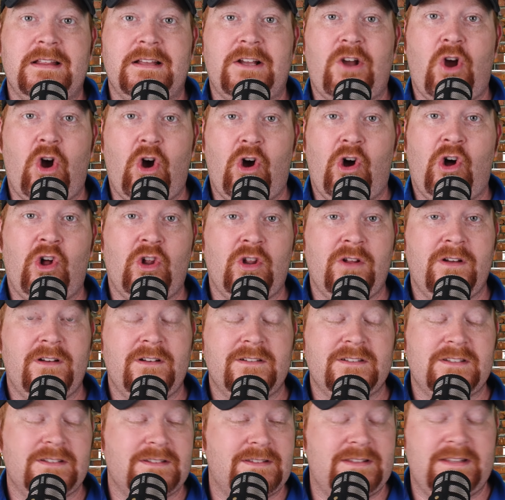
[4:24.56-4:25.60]
call
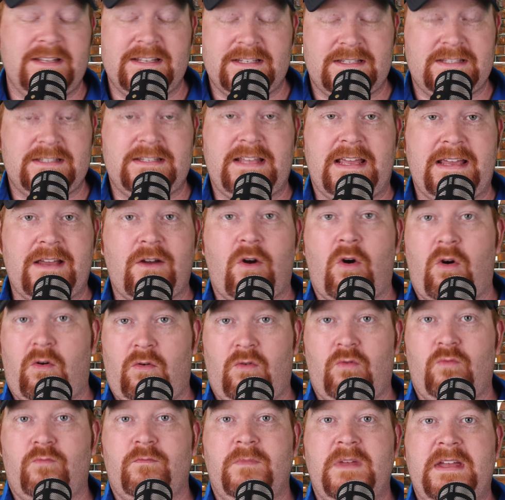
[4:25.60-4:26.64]
this state
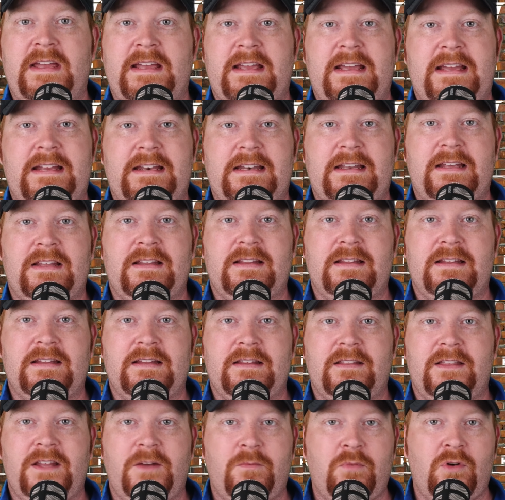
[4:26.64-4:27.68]
home, and
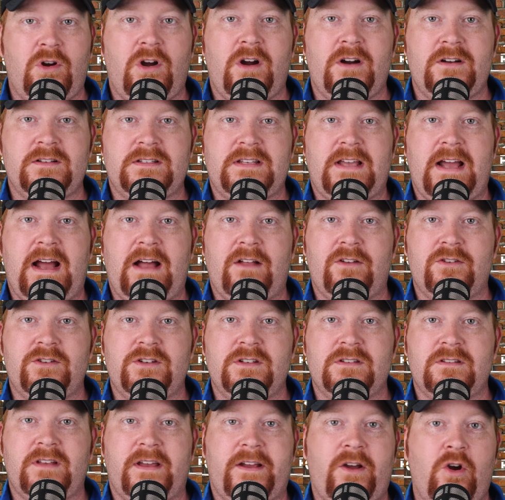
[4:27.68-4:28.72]
liberal arts
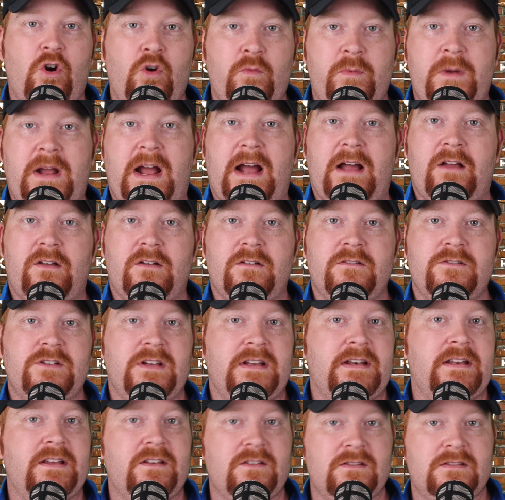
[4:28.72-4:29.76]
colleges like Hope College
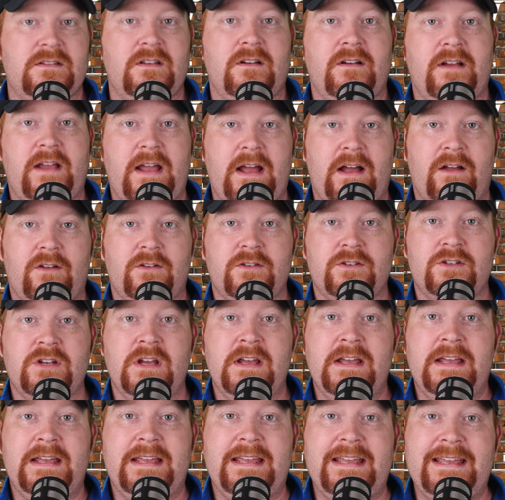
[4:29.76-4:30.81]
and Hillsdale College,
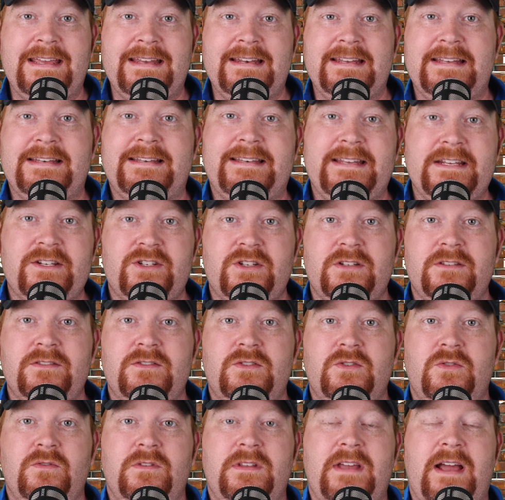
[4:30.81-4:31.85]
in addition
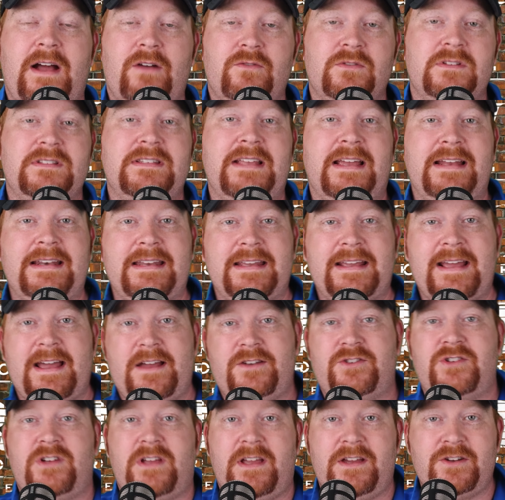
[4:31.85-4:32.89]
to the outstanding
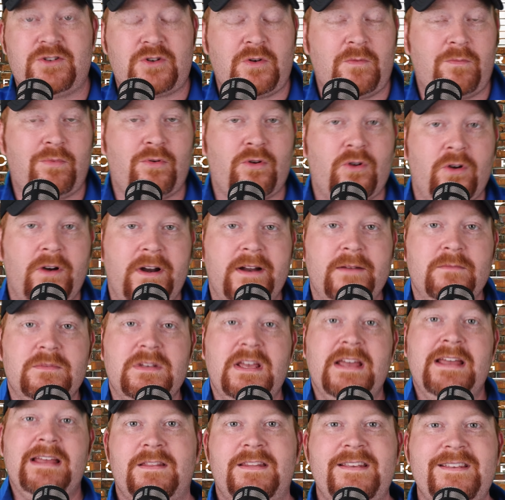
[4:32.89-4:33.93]
educational programs,
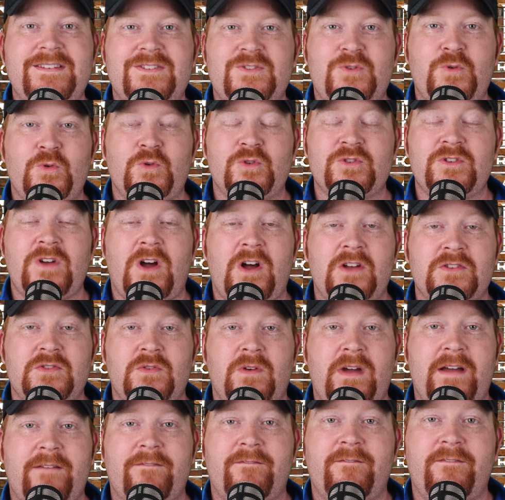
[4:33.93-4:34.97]
these schools also
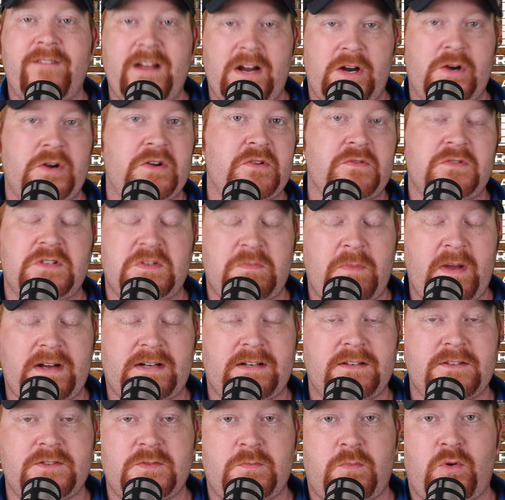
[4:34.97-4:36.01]
have very
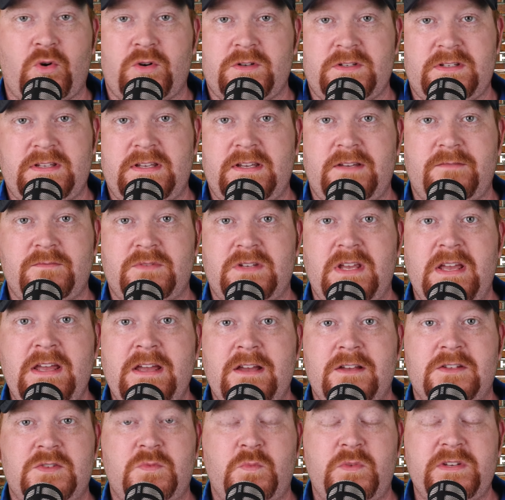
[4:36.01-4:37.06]
respected sports teams.
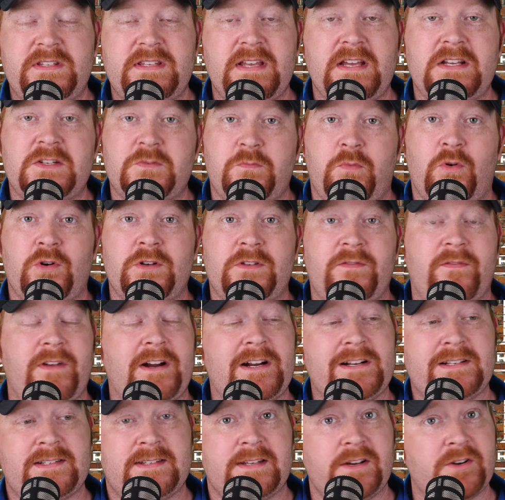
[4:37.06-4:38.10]
So we take sports
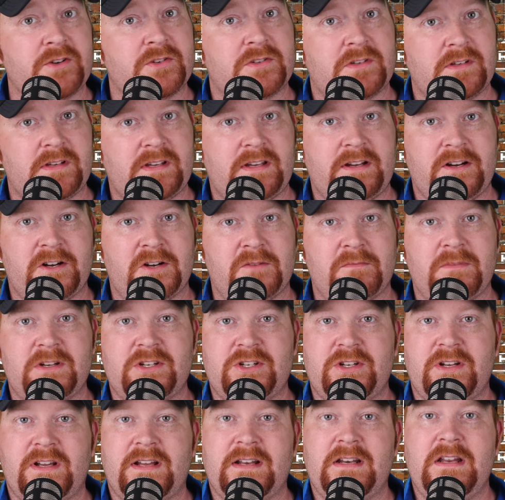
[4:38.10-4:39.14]
very seriously here in
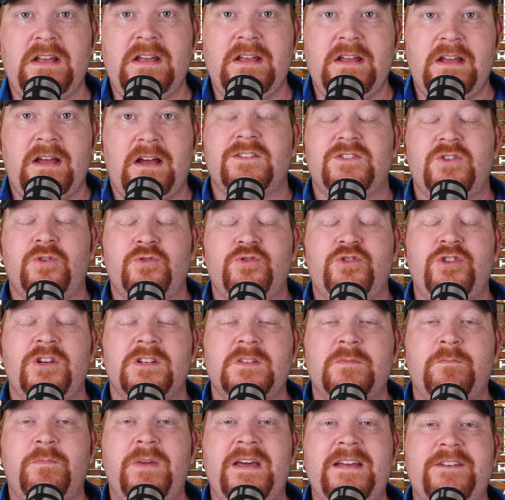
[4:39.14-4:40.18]
Michigan. So
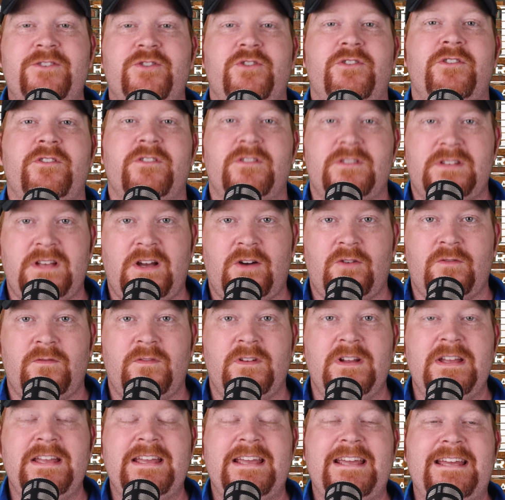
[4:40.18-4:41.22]
just picture yourself
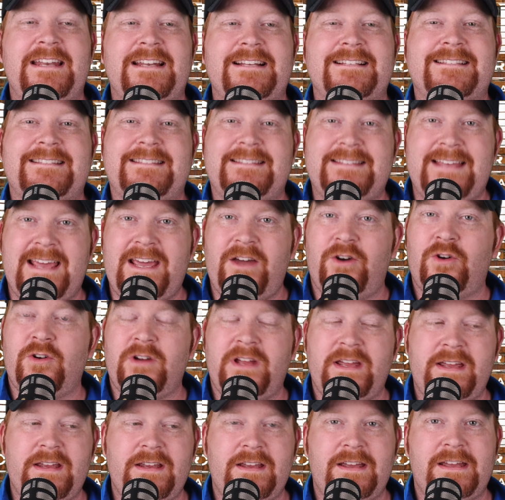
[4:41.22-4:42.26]
in a
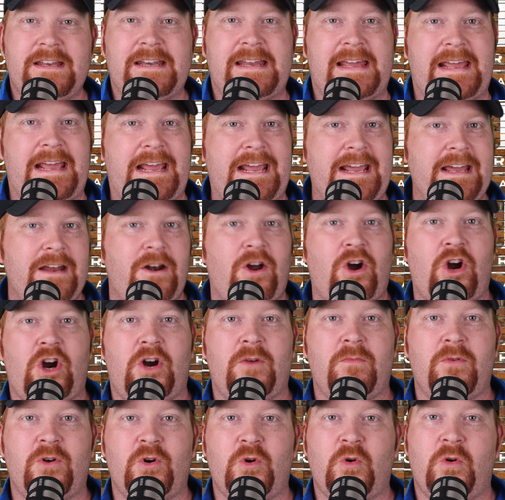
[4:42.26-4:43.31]
tailgate in Ann
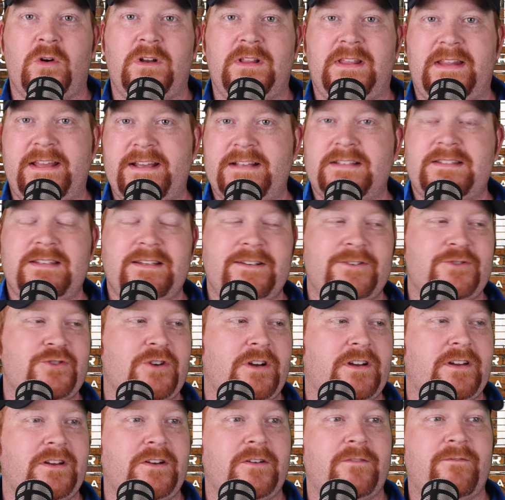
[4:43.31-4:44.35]
Arbor or Lansing,
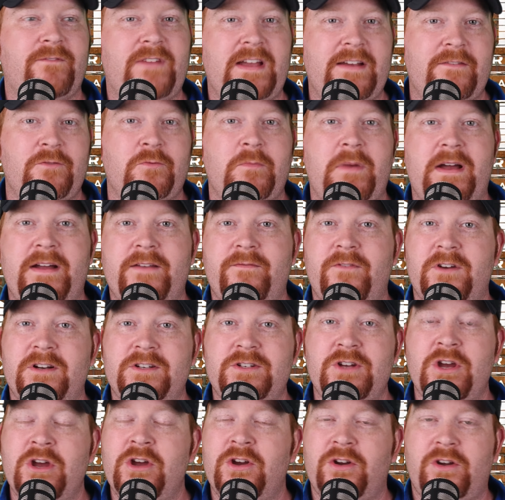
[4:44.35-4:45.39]
drinking your favorite
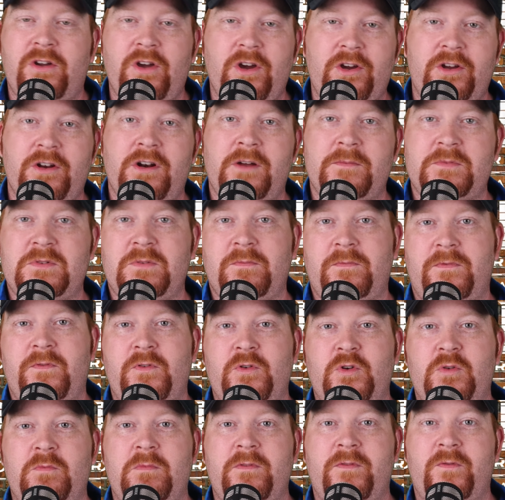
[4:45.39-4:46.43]
beverage, cooking up some
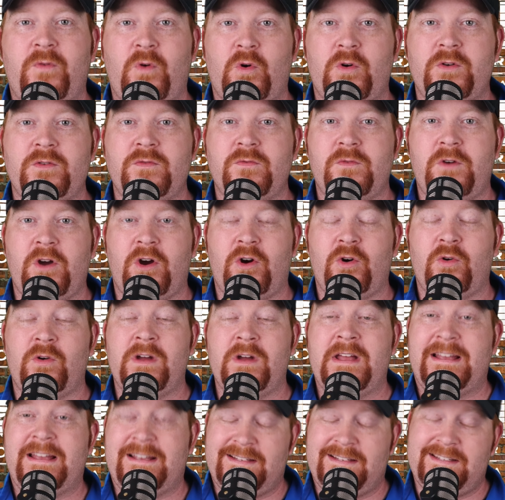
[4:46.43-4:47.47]
food before you go
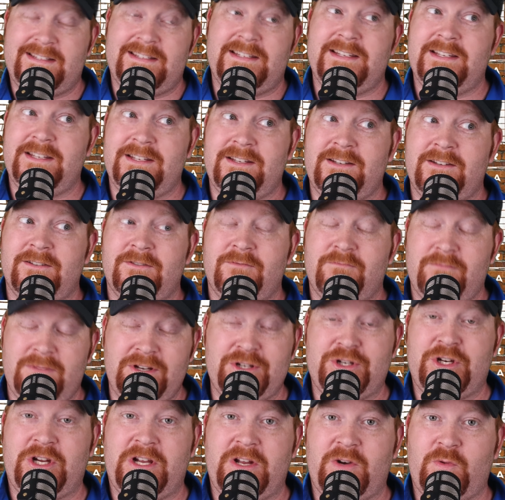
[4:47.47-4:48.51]
see
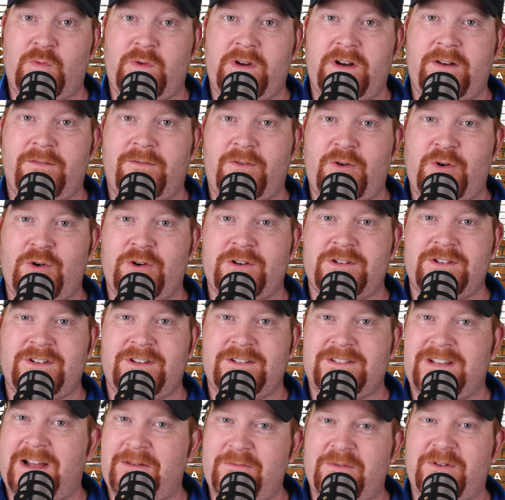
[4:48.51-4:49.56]
Michigan win, of course,
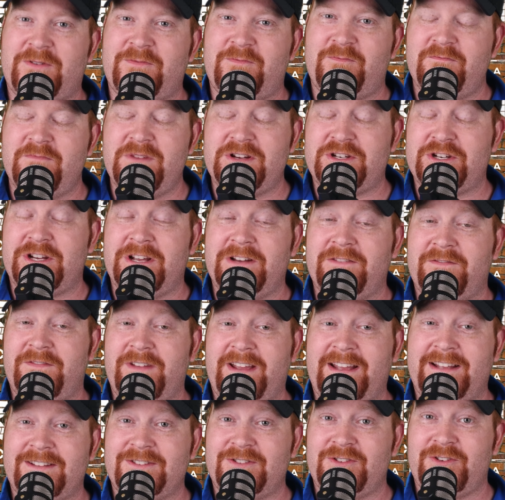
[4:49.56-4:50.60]
because I'm a Michigan
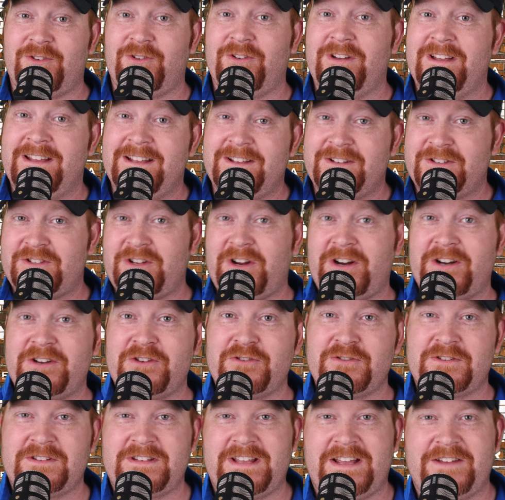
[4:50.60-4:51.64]
fan. So sorry, you
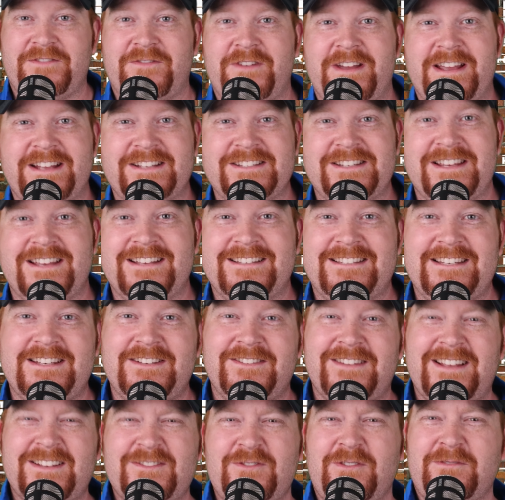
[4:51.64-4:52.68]
state fans. See,
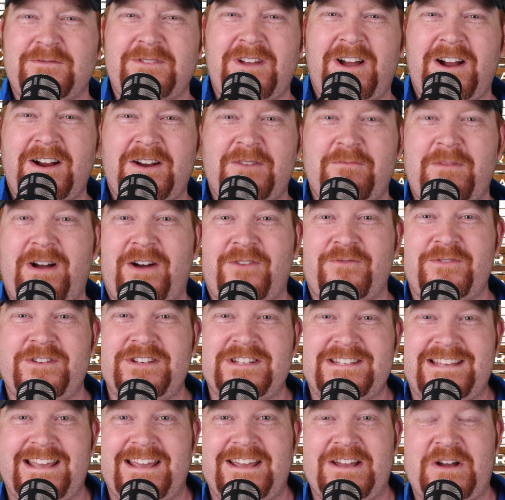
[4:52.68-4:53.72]
that's what I'm talking about. We
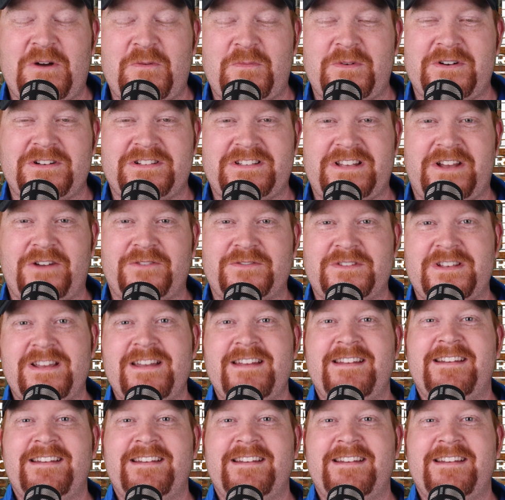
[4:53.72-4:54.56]
just can't help ourselves.